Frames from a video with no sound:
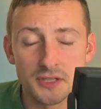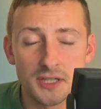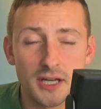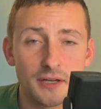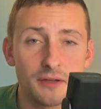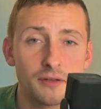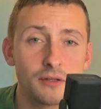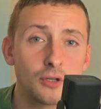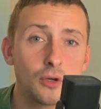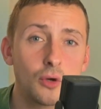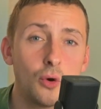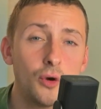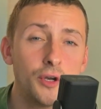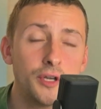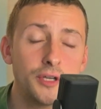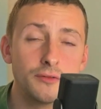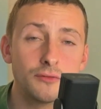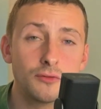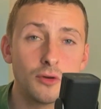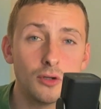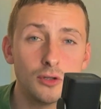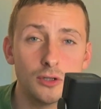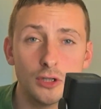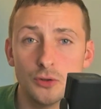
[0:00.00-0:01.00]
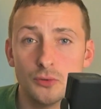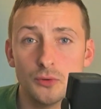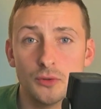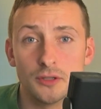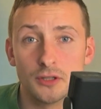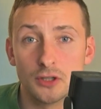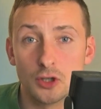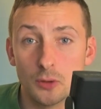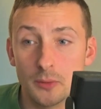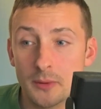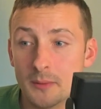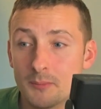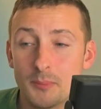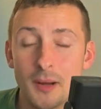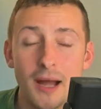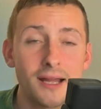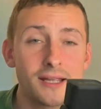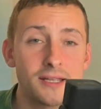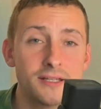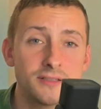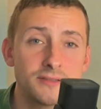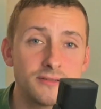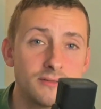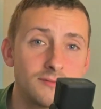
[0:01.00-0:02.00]
of the coin, you've got Luton coming back
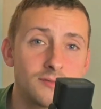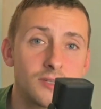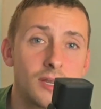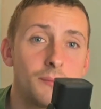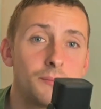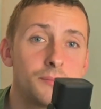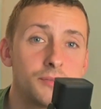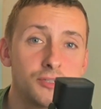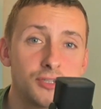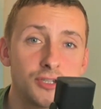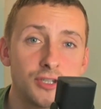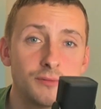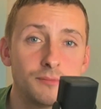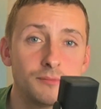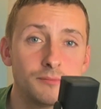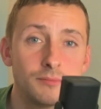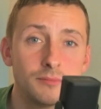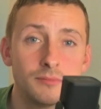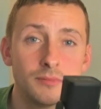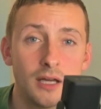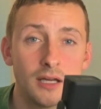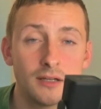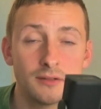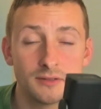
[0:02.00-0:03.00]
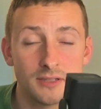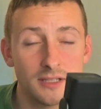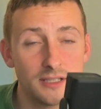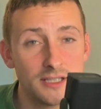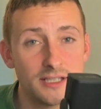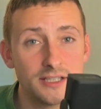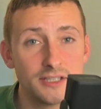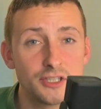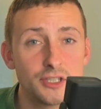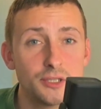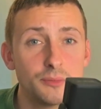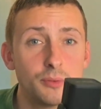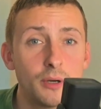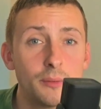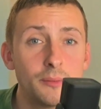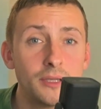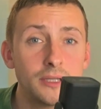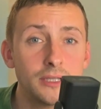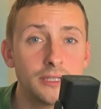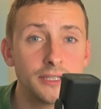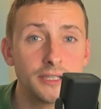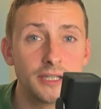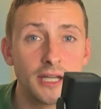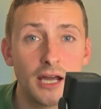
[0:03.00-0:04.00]
into the Championship, into the Premier
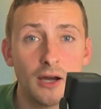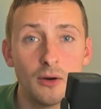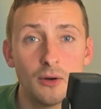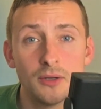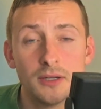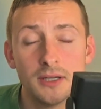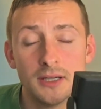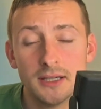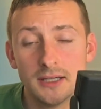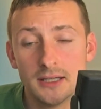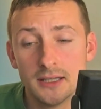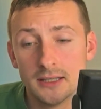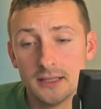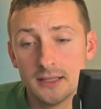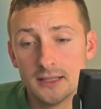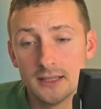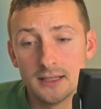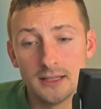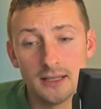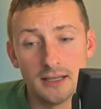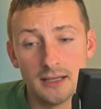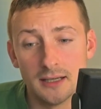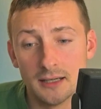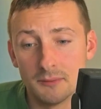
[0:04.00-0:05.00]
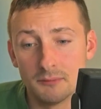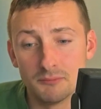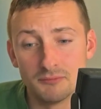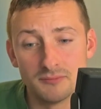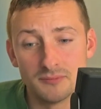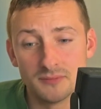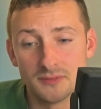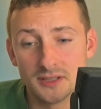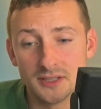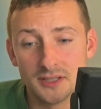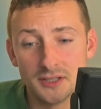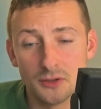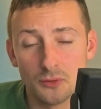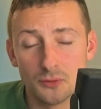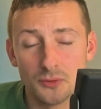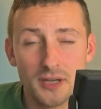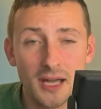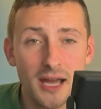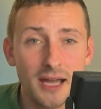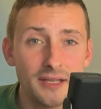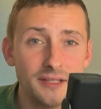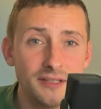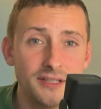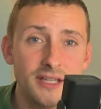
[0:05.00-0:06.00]
League now.
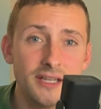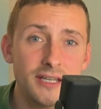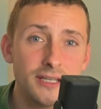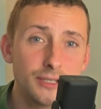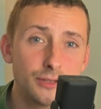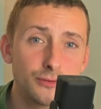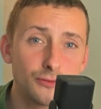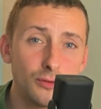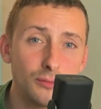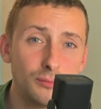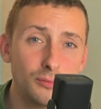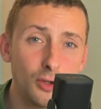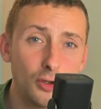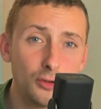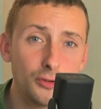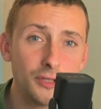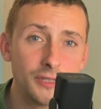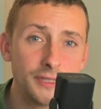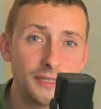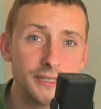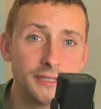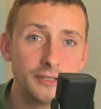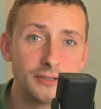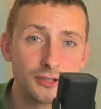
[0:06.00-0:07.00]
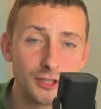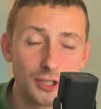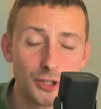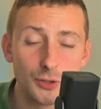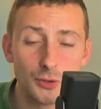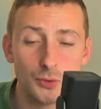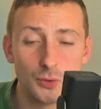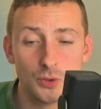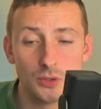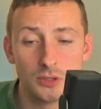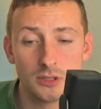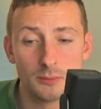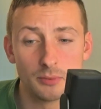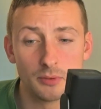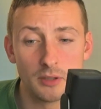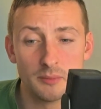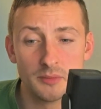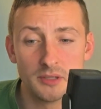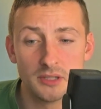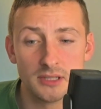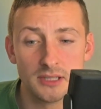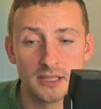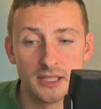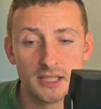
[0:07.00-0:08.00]
9 years from non-league to the Premier
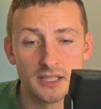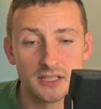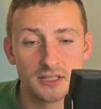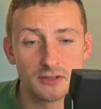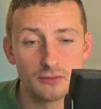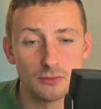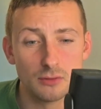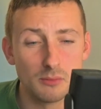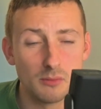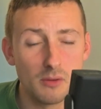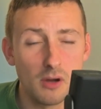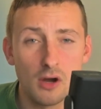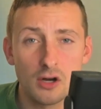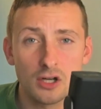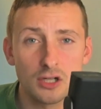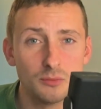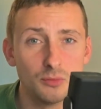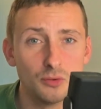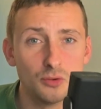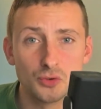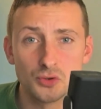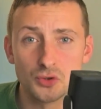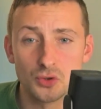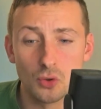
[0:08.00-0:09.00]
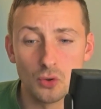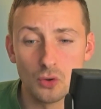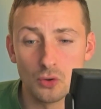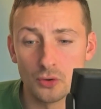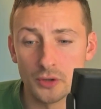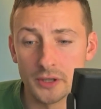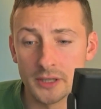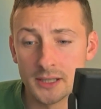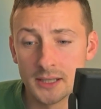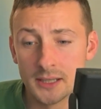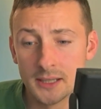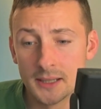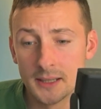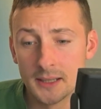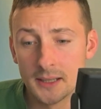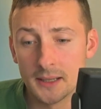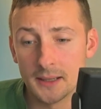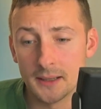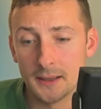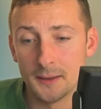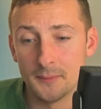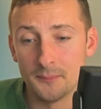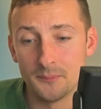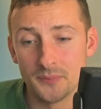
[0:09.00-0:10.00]
League. It's a remarkable story.
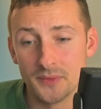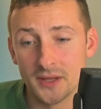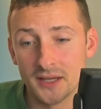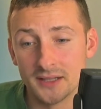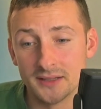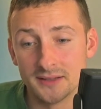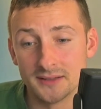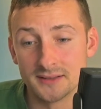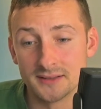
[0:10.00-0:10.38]
I'm